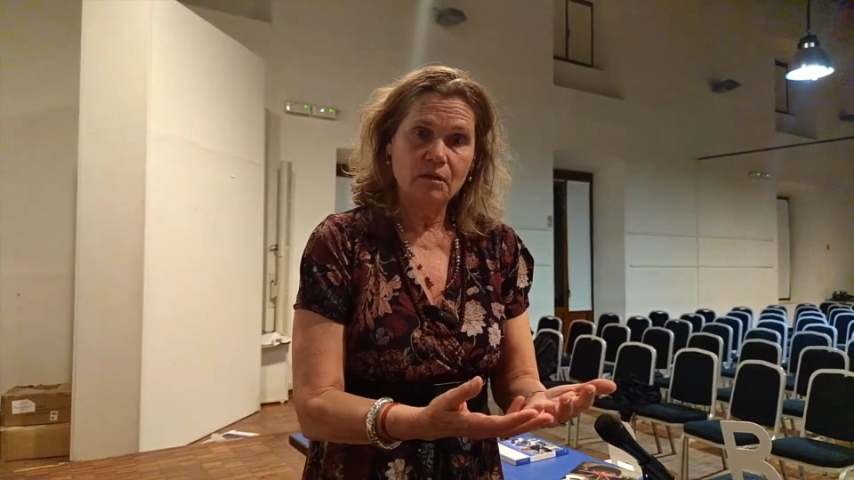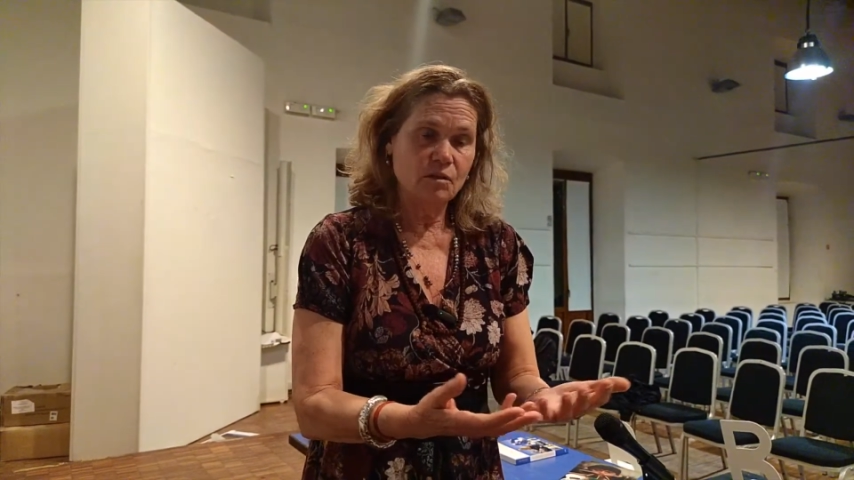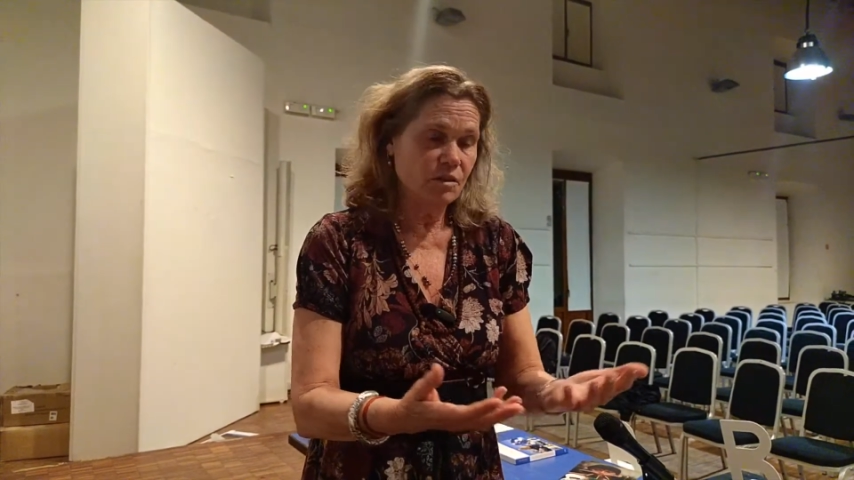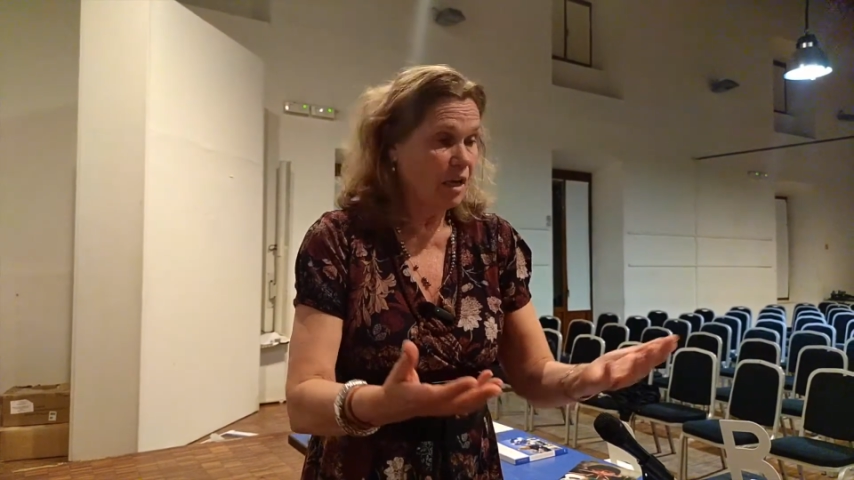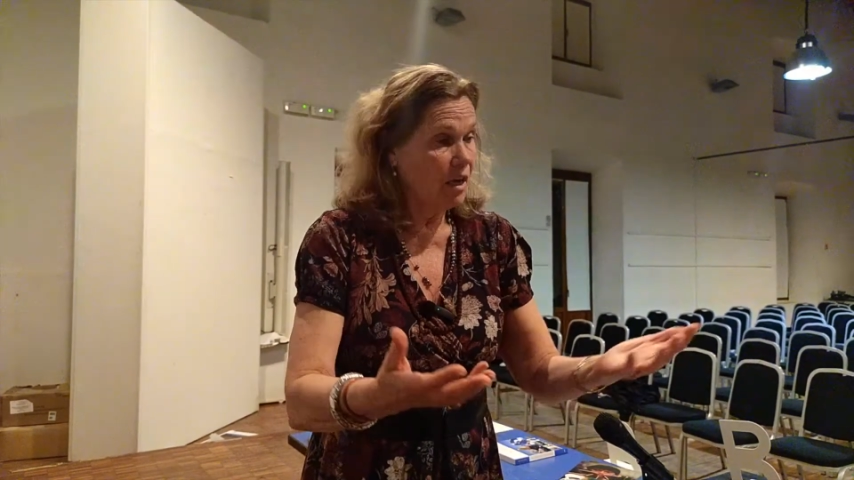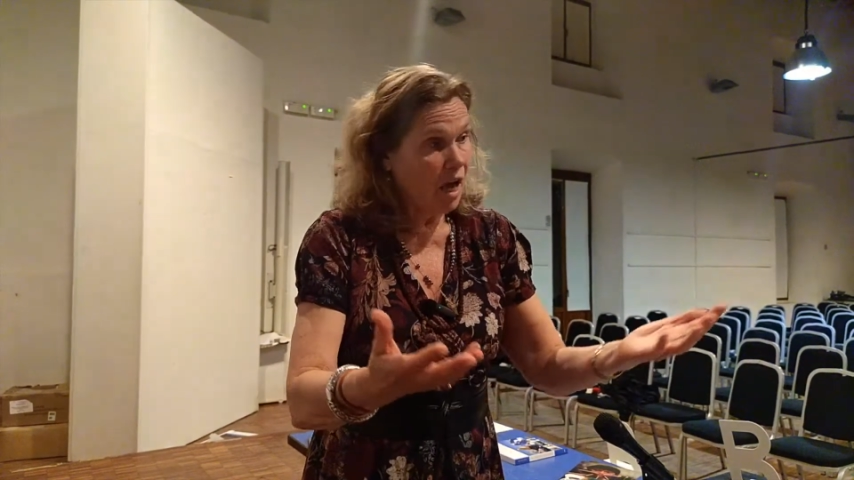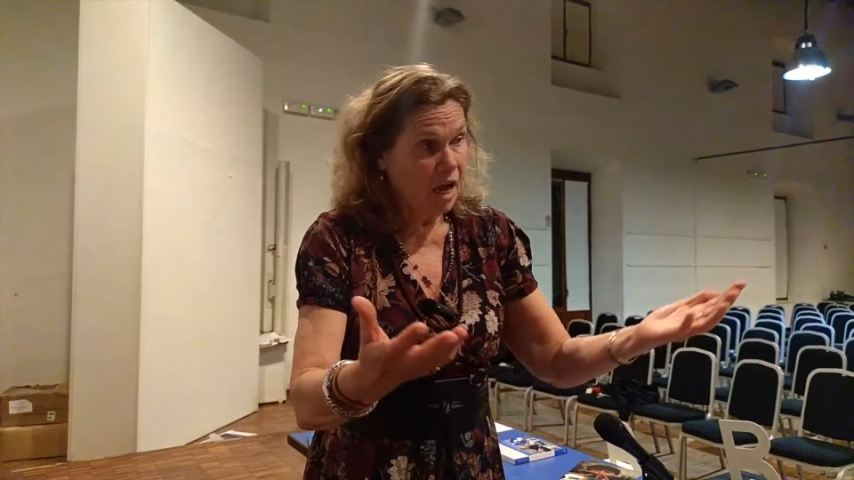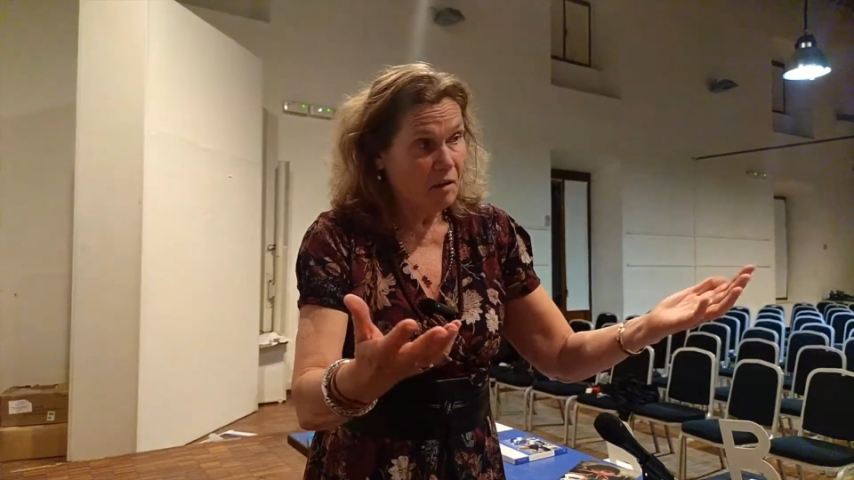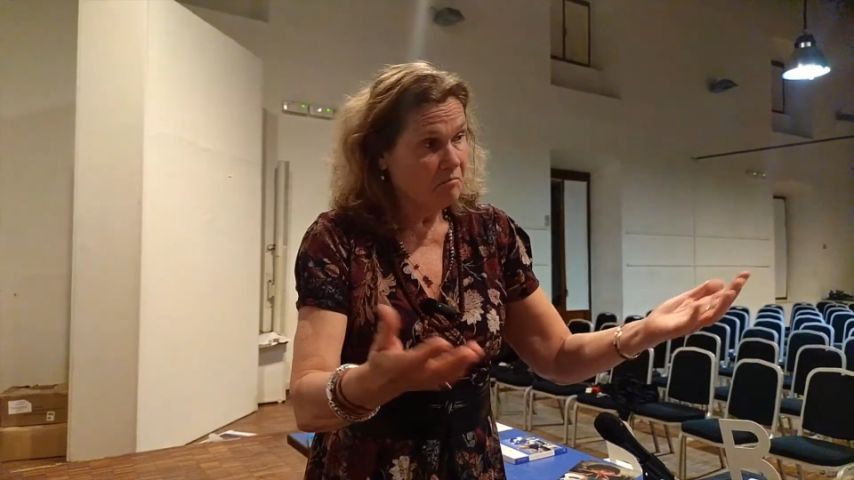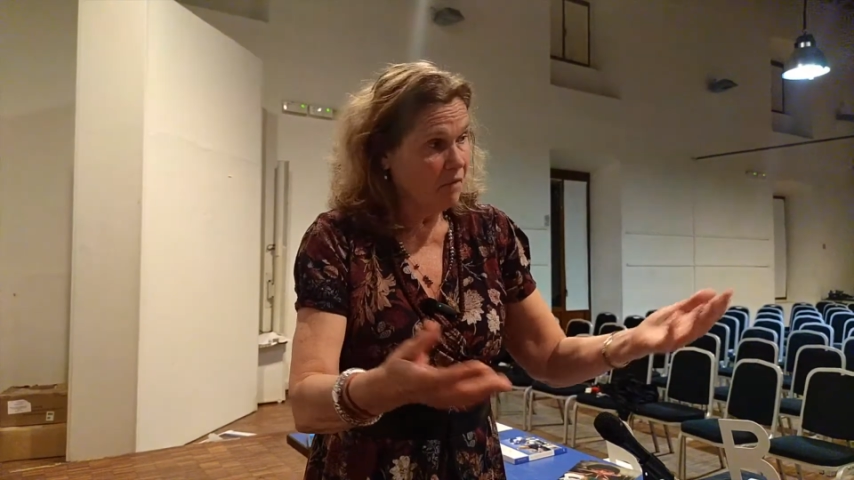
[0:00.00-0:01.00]
You say,
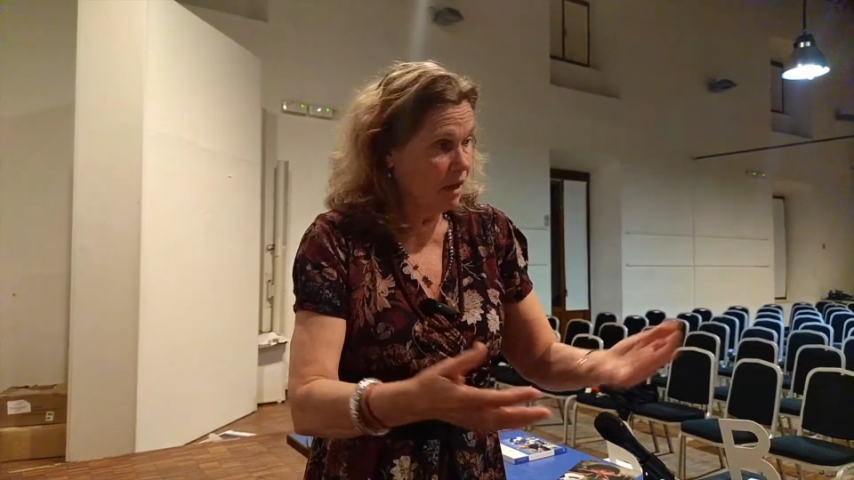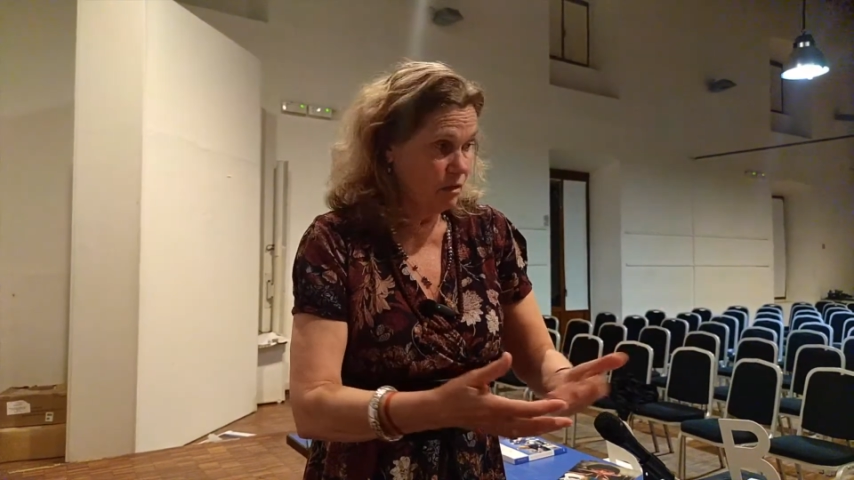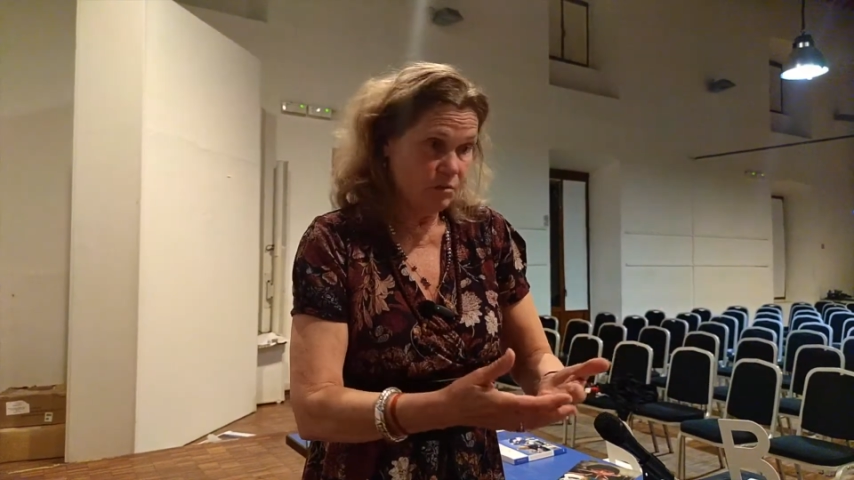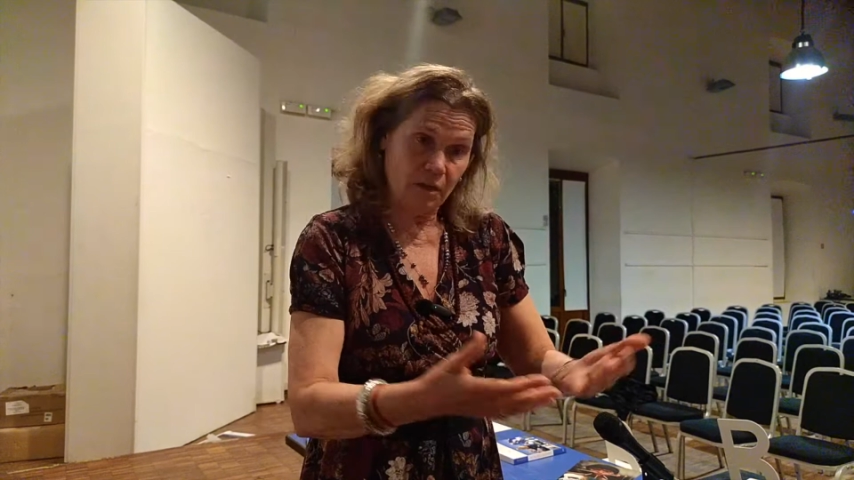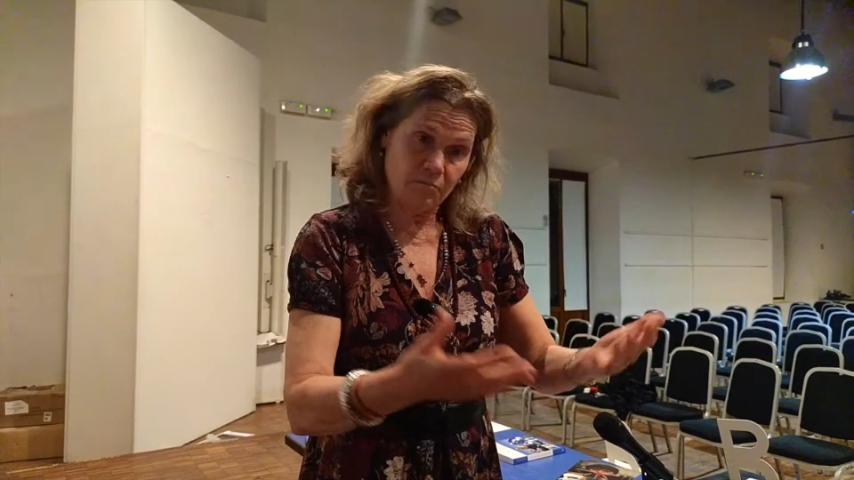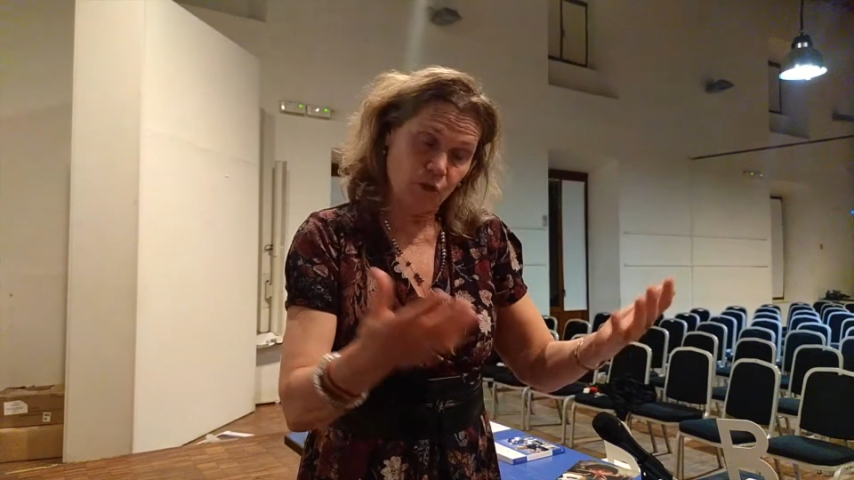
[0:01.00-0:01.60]
I don't,